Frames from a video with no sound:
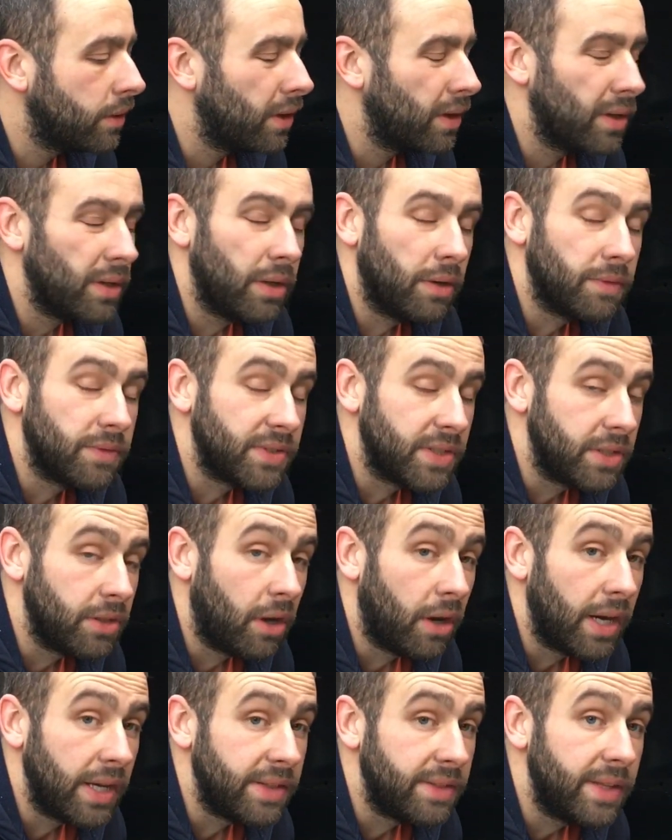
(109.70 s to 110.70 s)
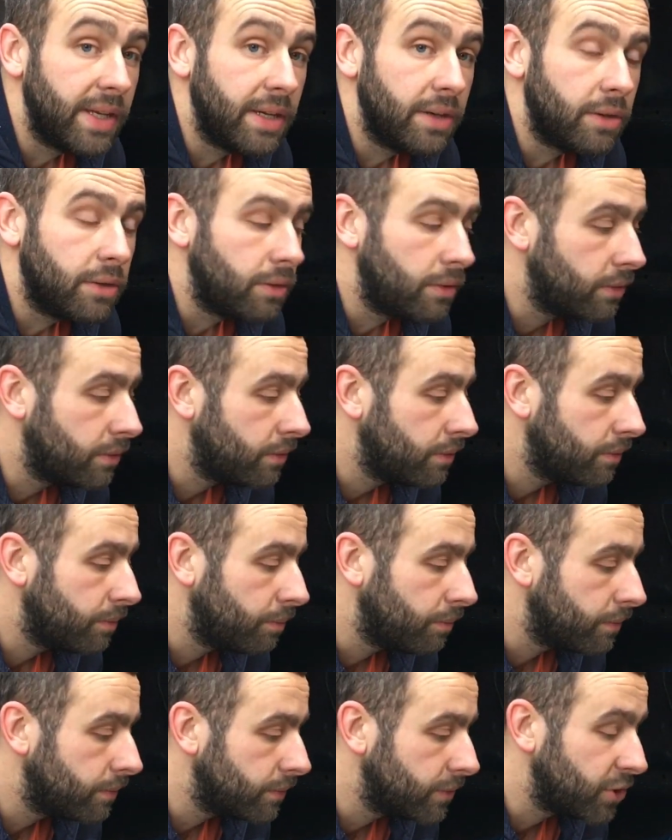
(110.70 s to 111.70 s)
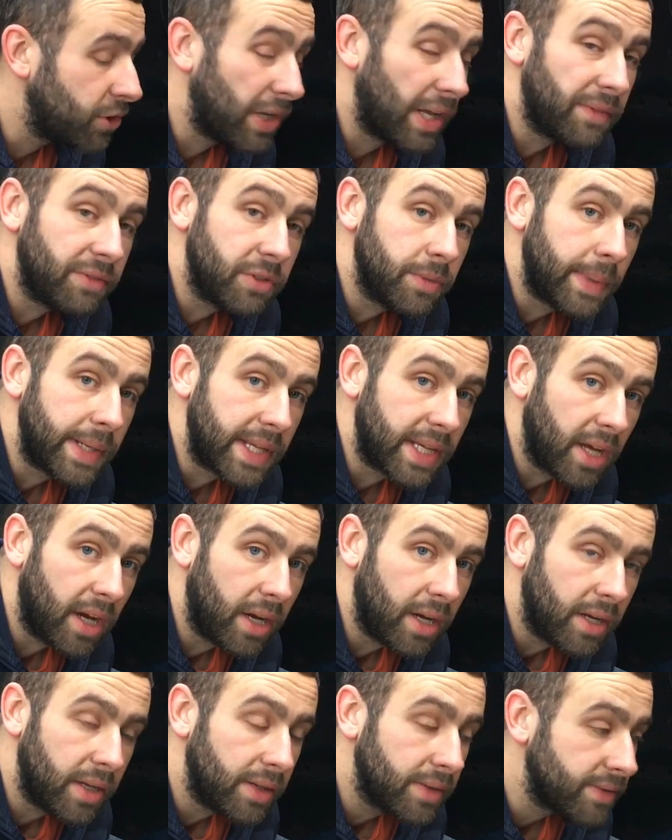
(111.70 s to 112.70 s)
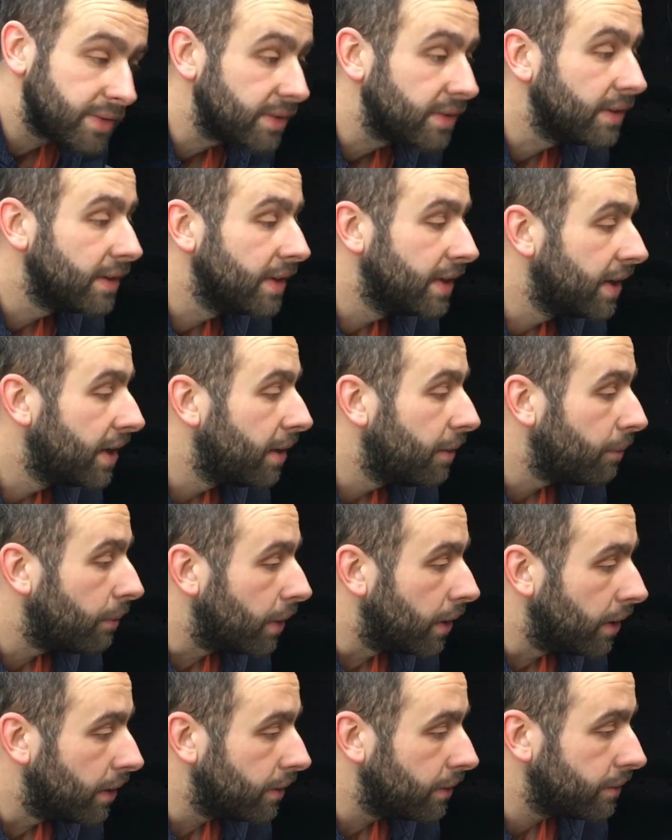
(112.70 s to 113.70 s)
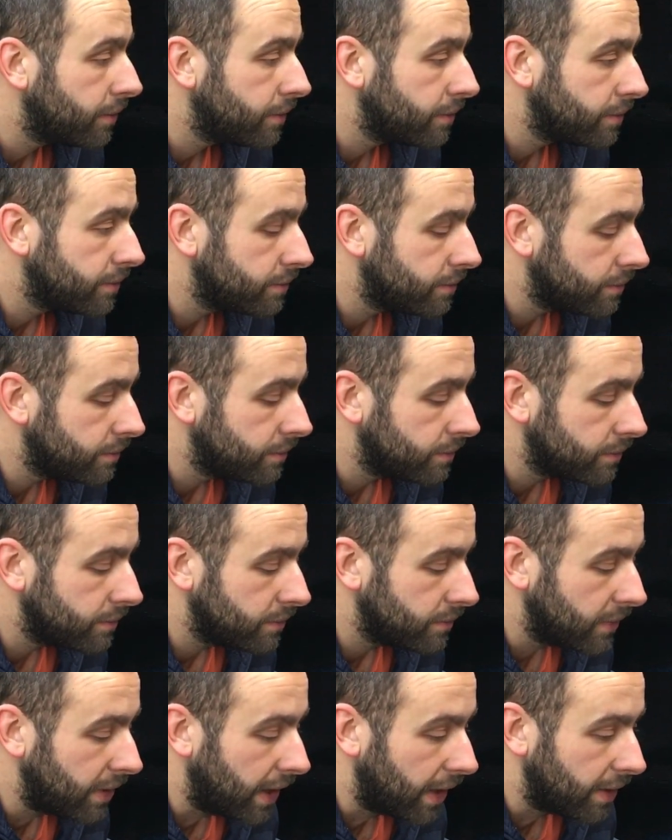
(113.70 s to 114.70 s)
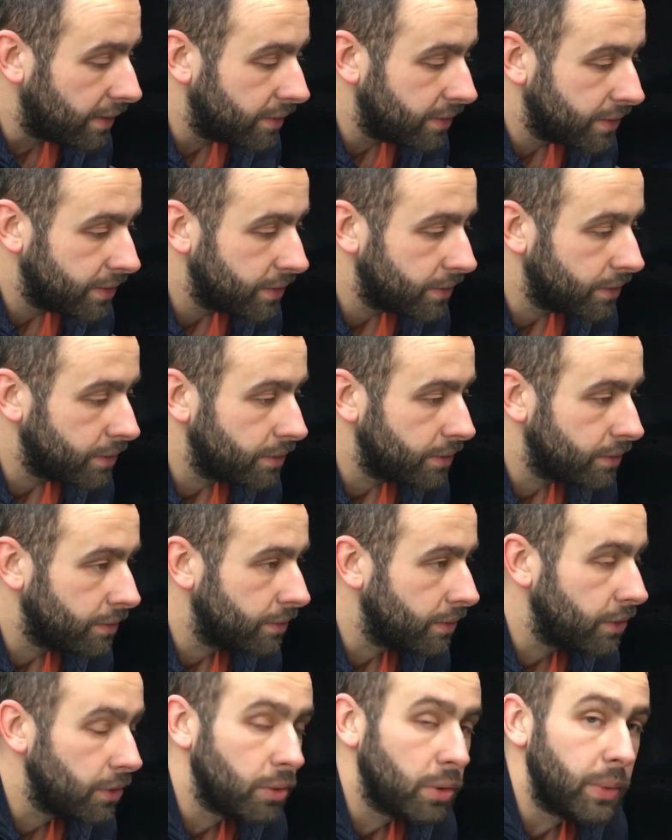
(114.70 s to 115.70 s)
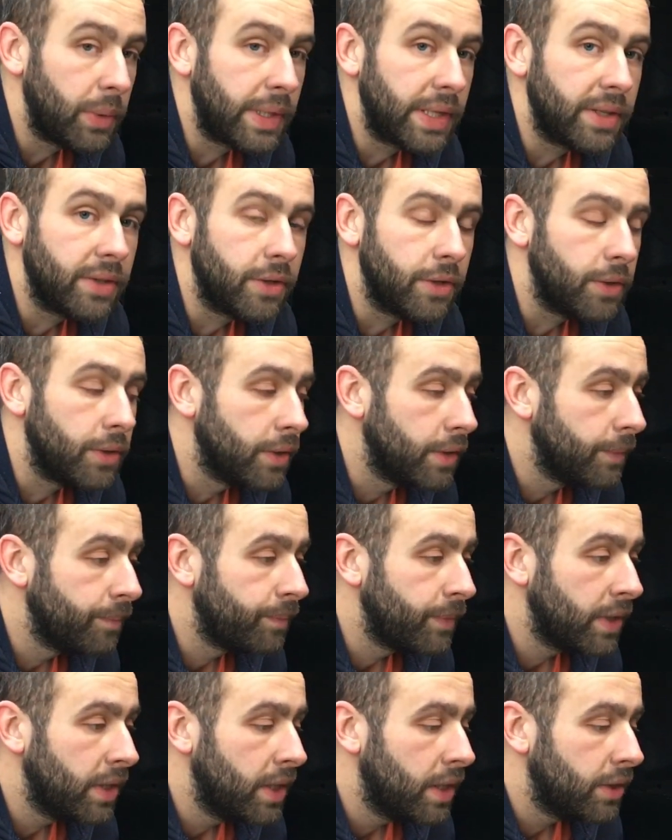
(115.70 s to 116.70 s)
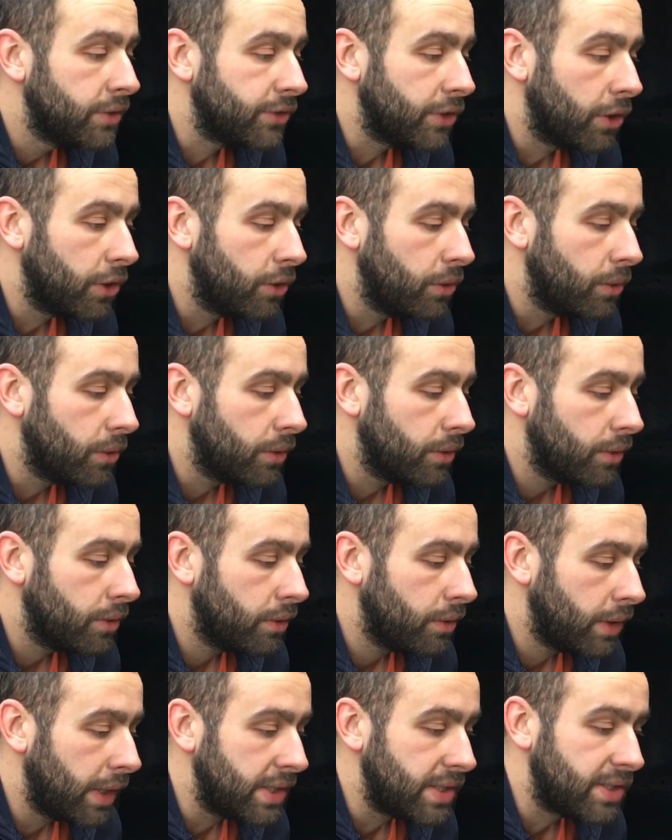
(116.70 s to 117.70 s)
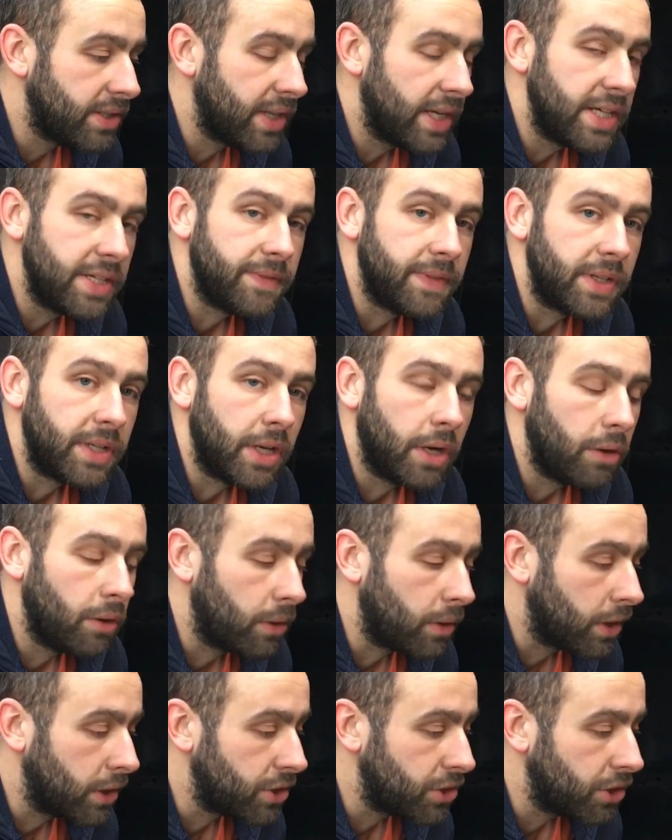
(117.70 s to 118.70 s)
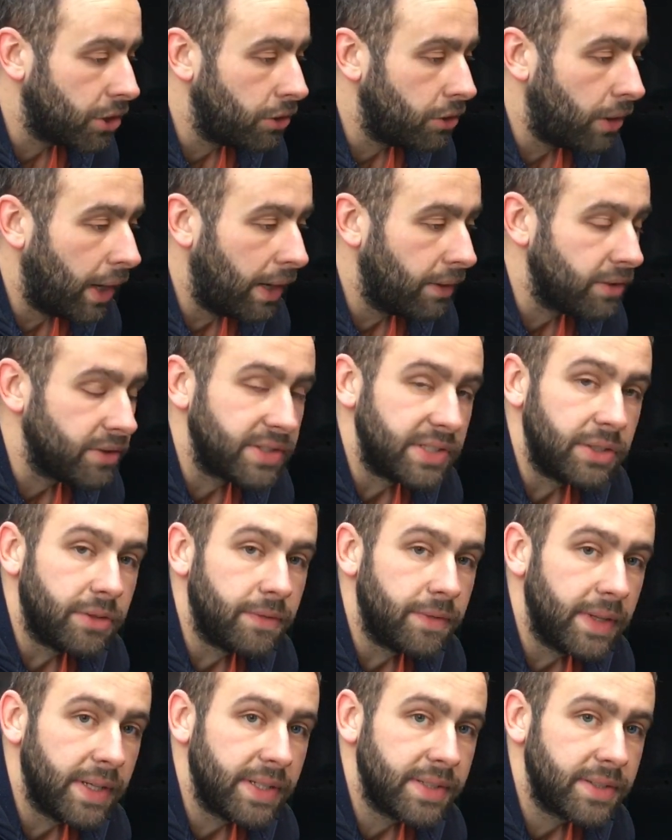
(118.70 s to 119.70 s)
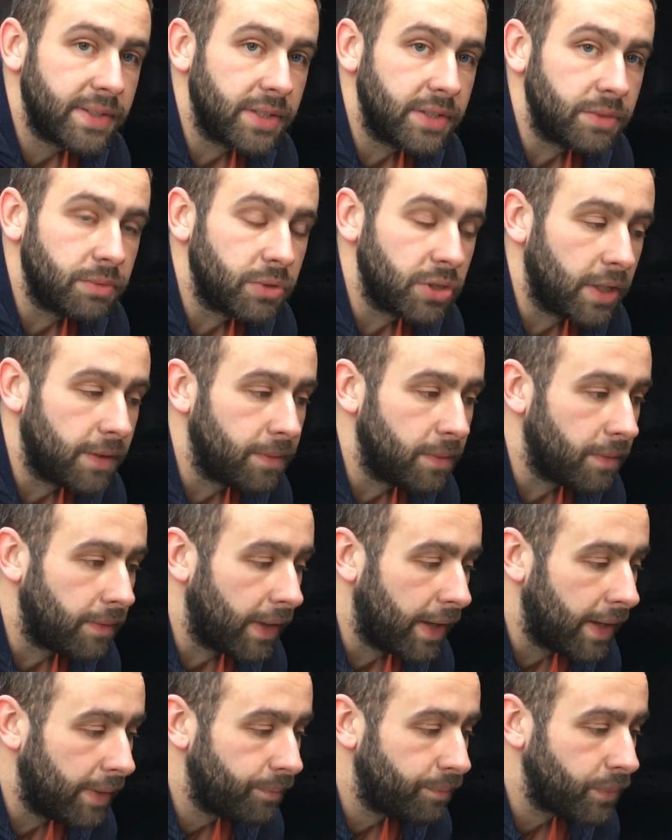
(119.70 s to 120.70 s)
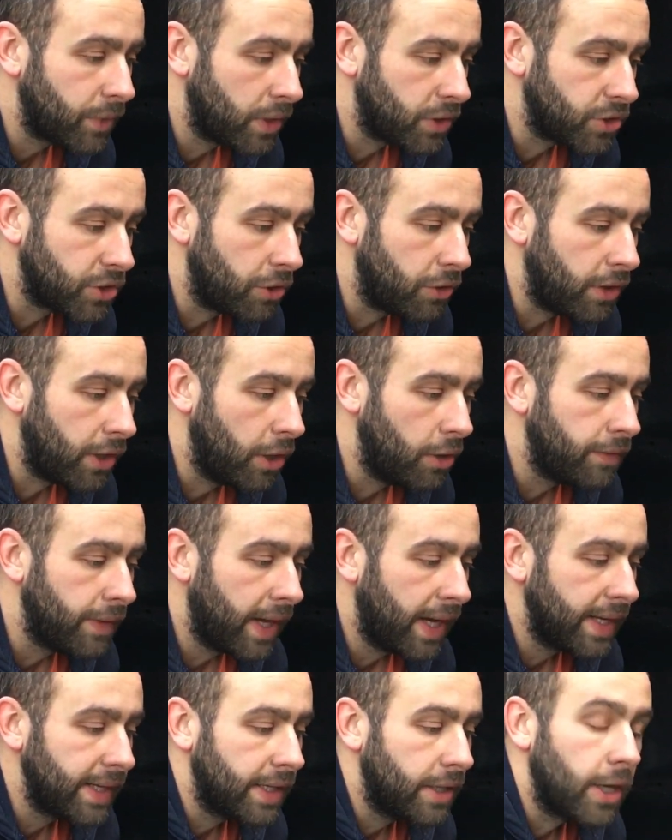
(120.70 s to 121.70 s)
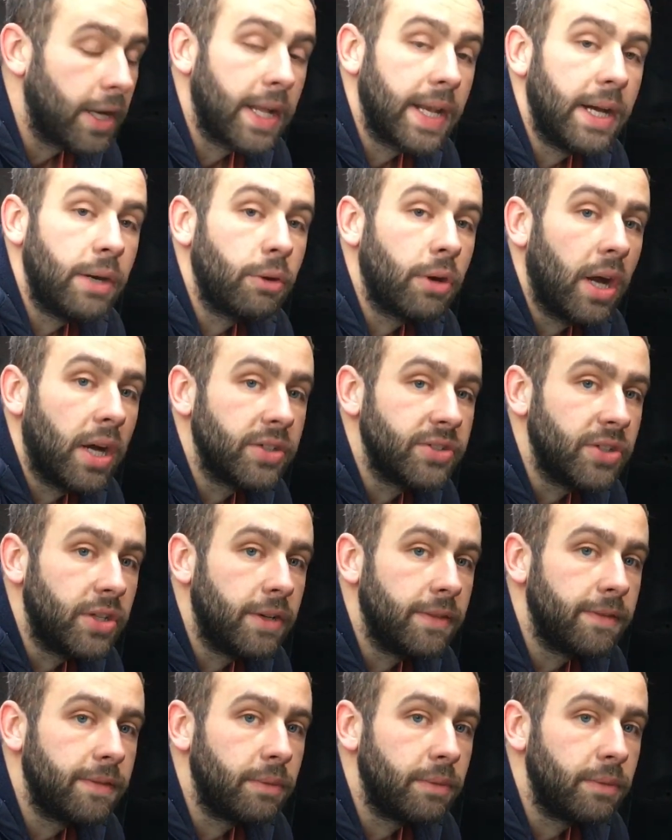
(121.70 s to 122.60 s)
obviously not ideal, shouldn't have too many cars, but yeah, do what we can do. So in today's video, I'm going to show you how the sill fits, because I'm chuffed with that. I'll show you the overhang that I can now cut off,